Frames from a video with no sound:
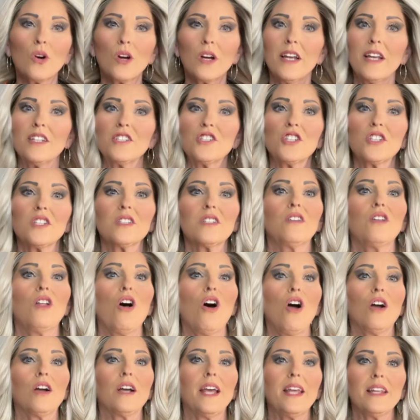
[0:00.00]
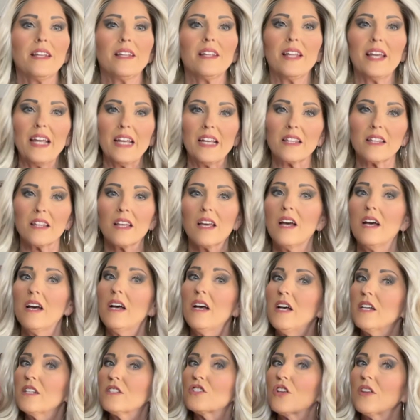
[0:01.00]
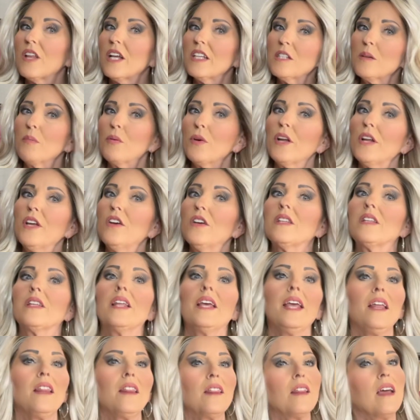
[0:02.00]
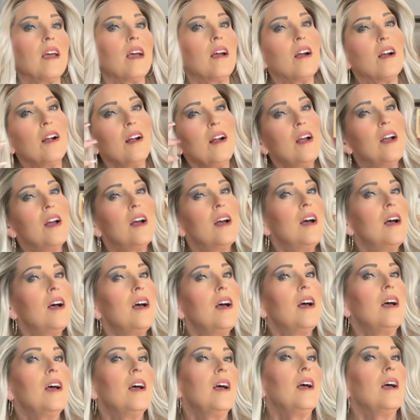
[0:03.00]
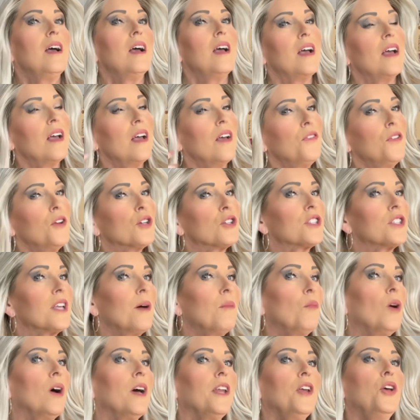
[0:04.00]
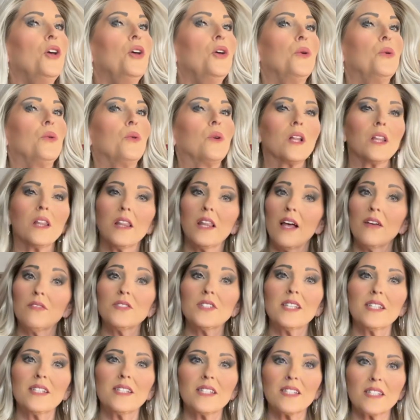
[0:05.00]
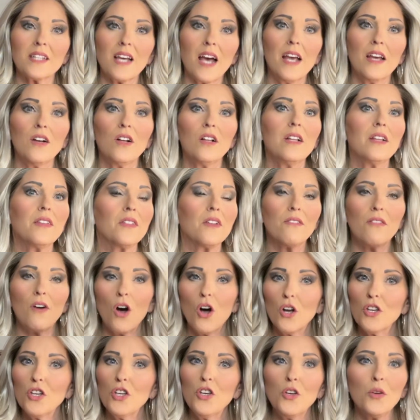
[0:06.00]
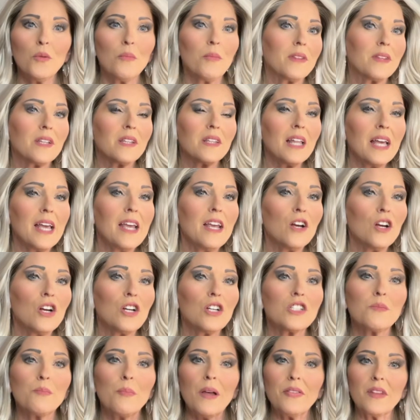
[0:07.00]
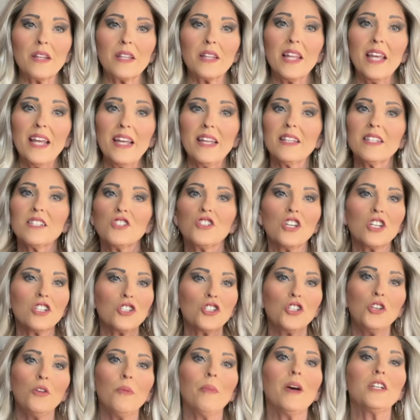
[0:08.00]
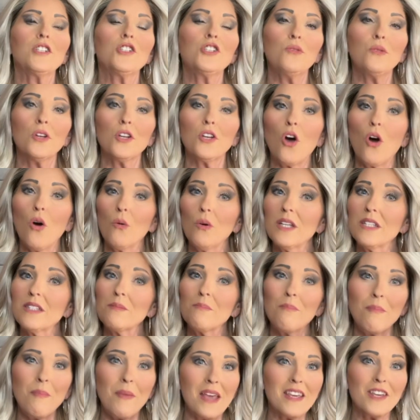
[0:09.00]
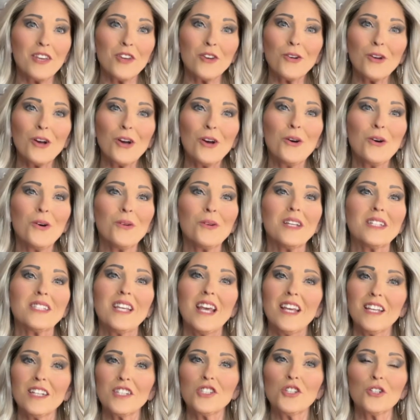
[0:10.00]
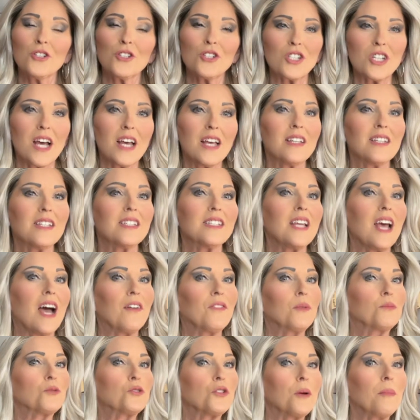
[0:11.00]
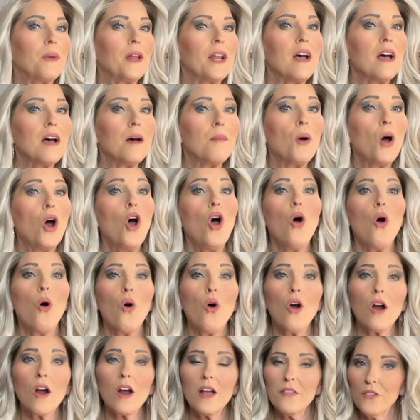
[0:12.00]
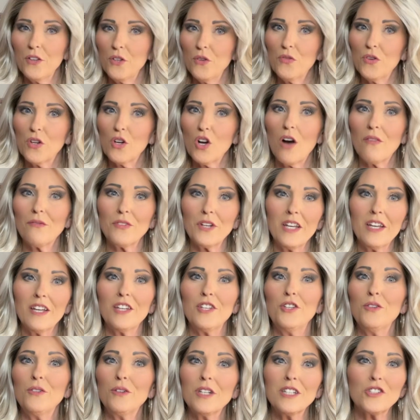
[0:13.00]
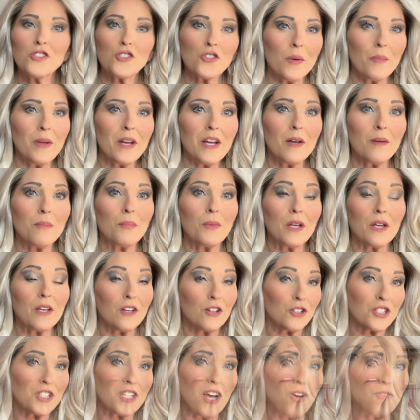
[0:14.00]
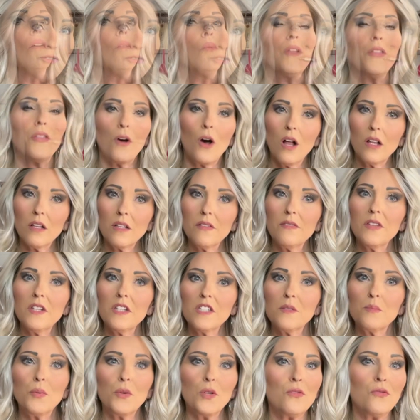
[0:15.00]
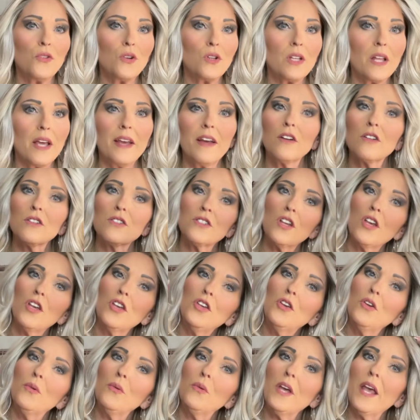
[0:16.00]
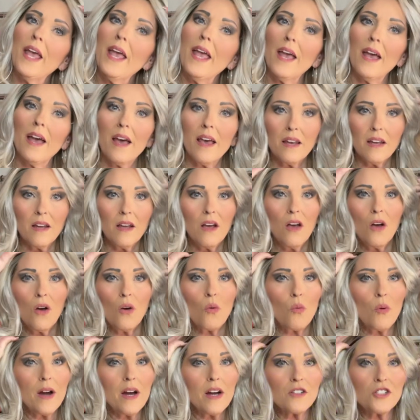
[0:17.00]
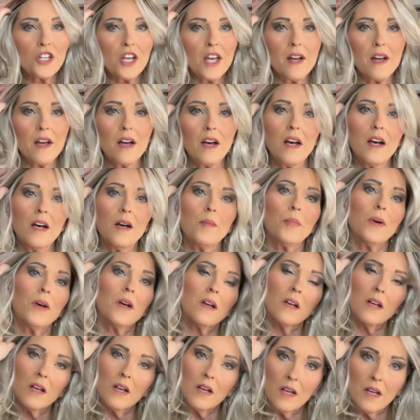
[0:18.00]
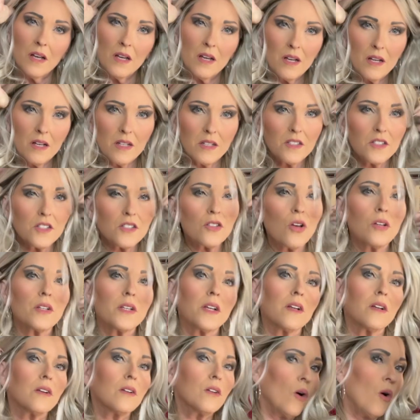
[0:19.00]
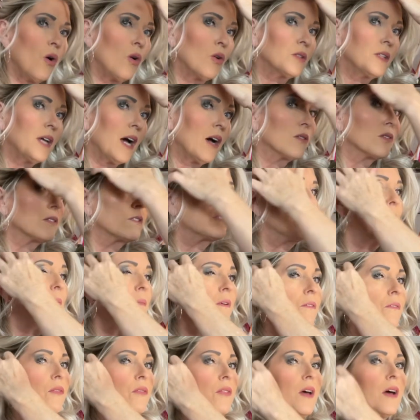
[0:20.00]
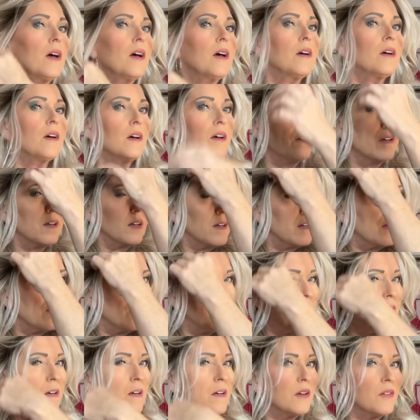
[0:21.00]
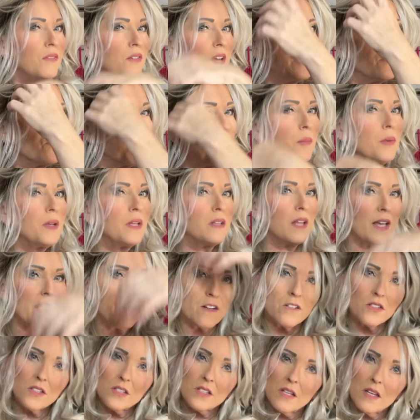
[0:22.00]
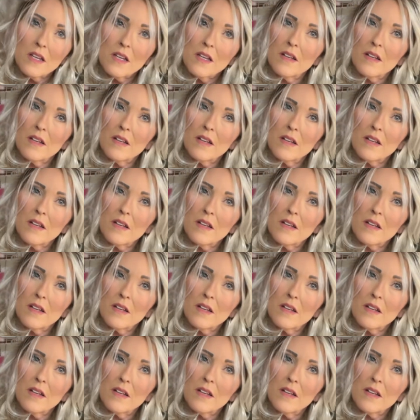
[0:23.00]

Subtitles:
inches long in length. So that's a pretty good length there. If you're someone who loves this style and the volume and the layers, but the length is just too much, you can always make it your own, take it to your stylist, have them trim it up, or if you feel confident, you can trim it up yourself. With all of these beautiful layers, you can wear Jetta up. Just hold out some of the face framing layers.